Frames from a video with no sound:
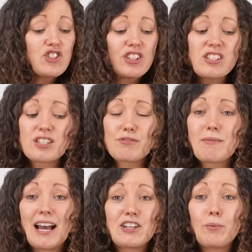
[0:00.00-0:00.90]
just as a
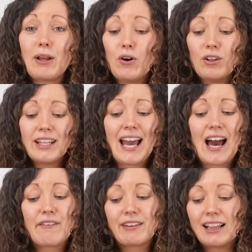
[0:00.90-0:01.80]
reminder, we only
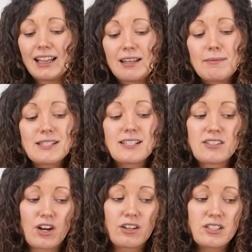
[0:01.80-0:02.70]
have limited
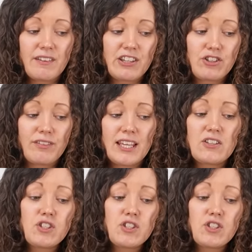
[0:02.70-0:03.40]
stocks of each of these,